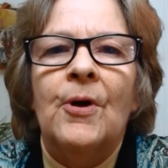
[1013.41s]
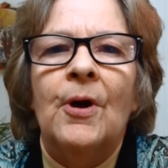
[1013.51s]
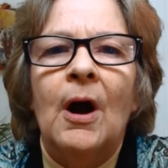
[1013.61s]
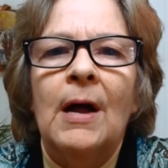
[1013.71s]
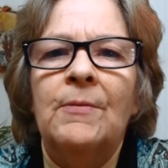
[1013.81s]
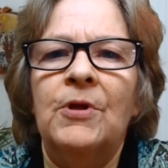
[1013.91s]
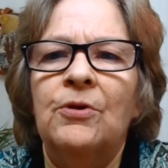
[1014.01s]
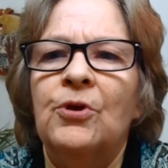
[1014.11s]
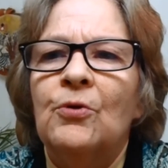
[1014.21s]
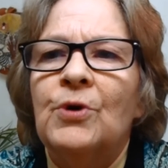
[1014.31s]
All right,
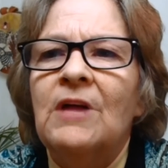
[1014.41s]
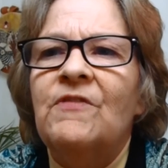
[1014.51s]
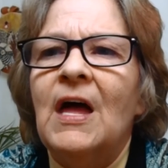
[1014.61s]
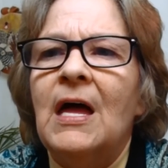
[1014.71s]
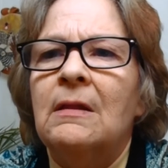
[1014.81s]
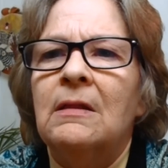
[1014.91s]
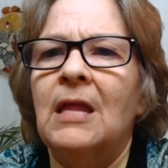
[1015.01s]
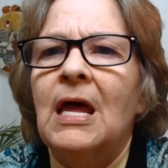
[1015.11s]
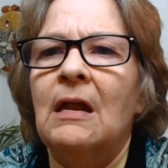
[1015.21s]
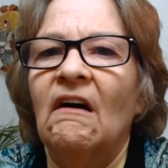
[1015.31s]
you'll get
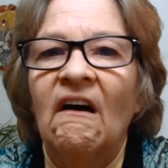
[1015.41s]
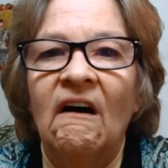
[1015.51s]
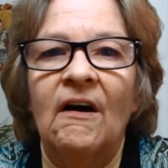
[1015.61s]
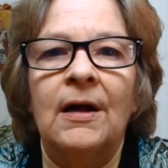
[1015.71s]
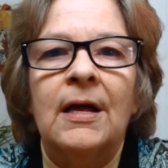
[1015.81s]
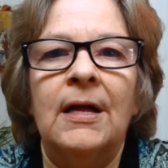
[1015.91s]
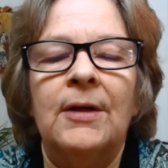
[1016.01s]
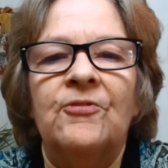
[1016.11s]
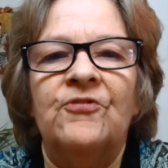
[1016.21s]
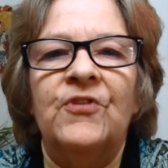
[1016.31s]
that
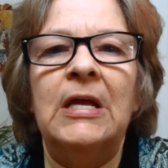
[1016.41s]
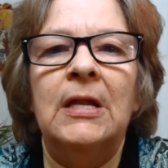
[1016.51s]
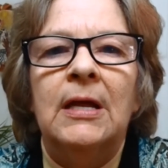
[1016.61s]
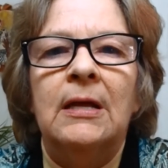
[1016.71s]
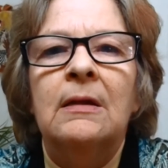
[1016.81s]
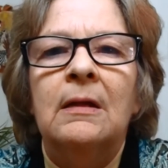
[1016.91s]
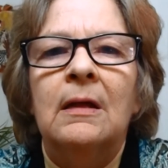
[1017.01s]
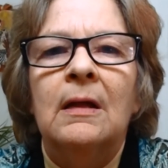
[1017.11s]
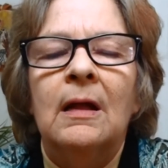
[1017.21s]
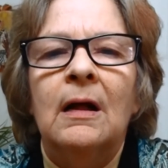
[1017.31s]
feeling
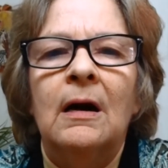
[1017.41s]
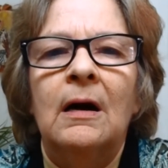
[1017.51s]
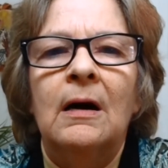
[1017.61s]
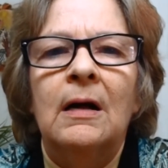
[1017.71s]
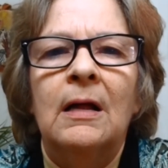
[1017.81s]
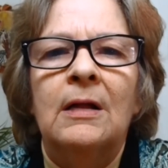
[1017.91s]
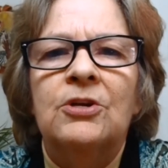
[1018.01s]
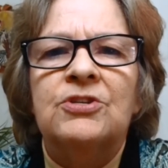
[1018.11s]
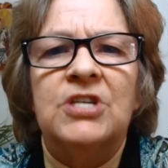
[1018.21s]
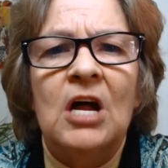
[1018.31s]
in
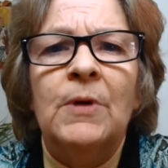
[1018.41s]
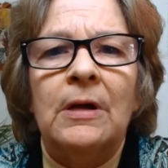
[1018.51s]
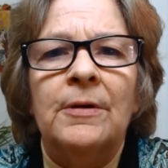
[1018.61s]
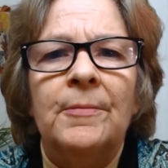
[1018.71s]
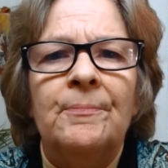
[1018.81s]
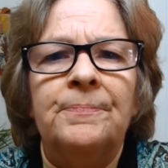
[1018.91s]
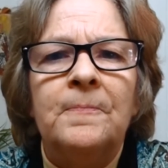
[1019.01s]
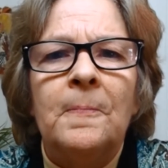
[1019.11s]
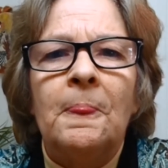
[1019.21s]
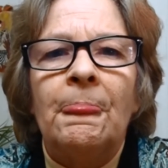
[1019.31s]
your stomach.
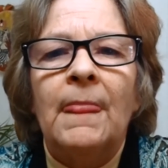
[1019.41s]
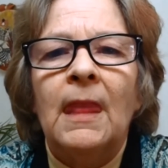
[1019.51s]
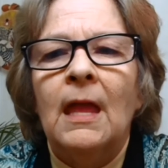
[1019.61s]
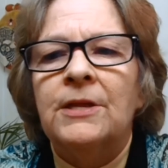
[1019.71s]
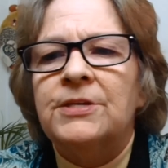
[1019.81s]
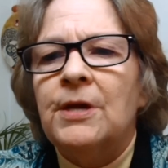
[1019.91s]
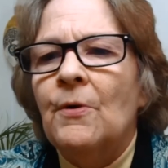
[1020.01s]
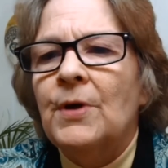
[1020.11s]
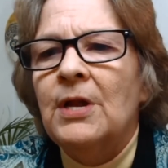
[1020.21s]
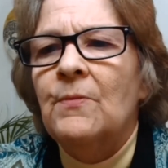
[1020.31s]

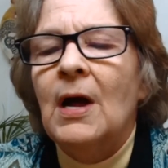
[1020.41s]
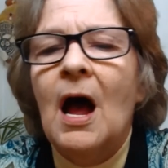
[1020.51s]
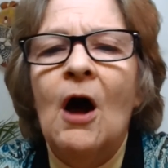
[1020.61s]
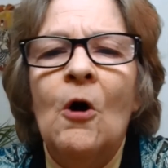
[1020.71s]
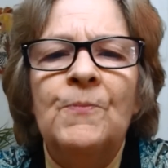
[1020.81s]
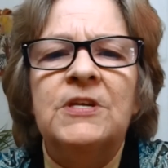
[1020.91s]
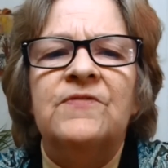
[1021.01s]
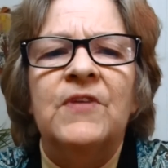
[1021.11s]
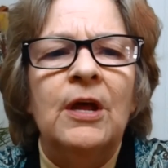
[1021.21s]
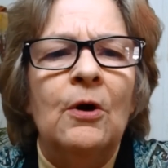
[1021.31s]
So anyway, I hope this
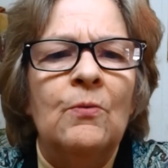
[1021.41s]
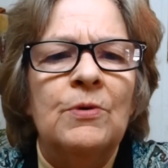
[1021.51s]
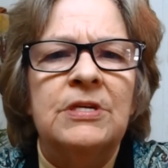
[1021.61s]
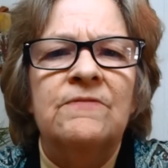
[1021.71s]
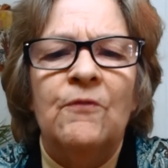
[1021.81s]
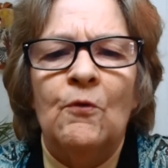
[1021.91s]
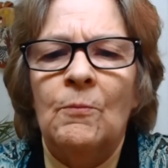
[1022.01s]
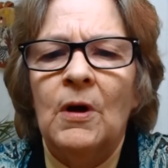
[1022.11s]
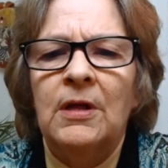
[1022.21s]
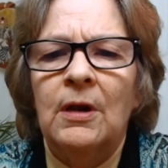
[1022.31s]
video was
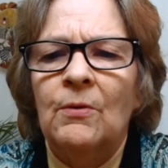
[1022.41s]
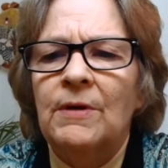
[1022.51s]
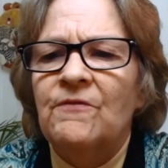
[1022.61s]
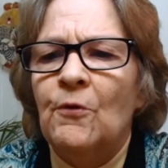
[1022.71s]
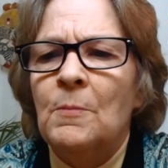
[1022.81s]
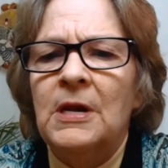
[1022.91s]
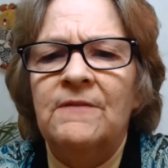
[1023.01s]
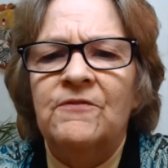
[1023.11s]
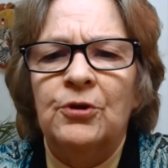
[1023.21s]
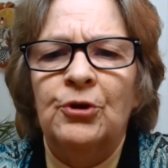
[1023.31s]
informative
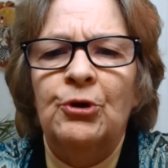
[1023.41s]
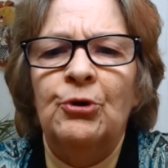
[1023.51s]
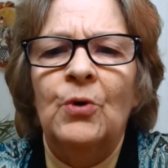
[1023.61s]
to you.